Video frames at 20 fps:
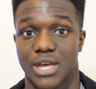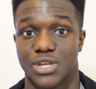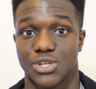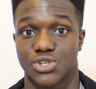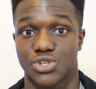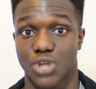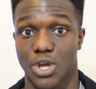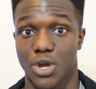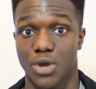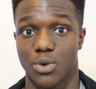
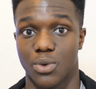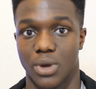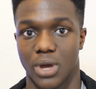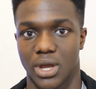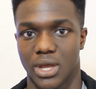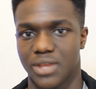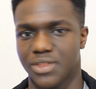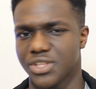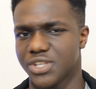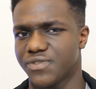So
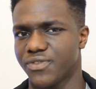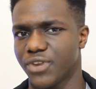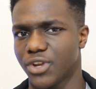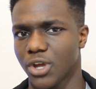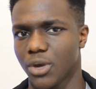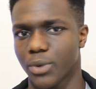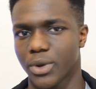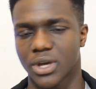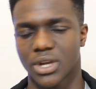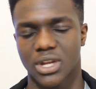in this
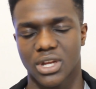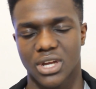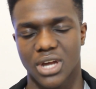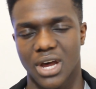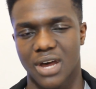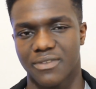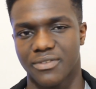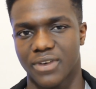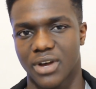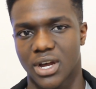video we're going to
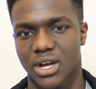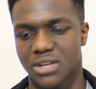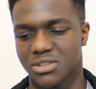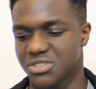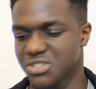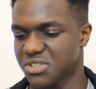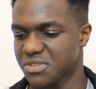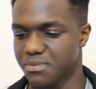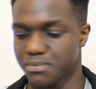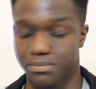
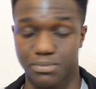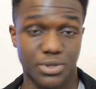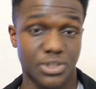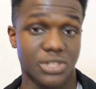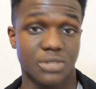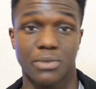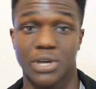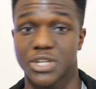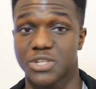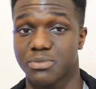cover just
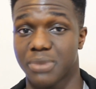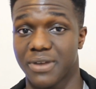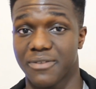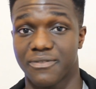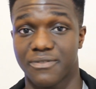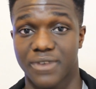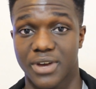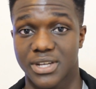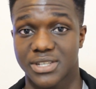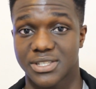pretty much my
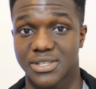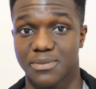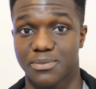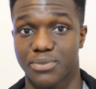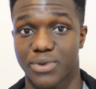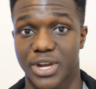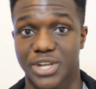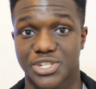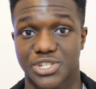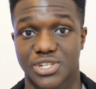first
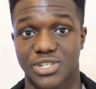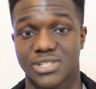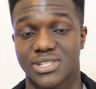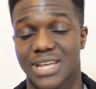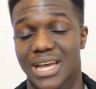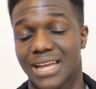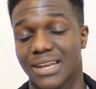impressions,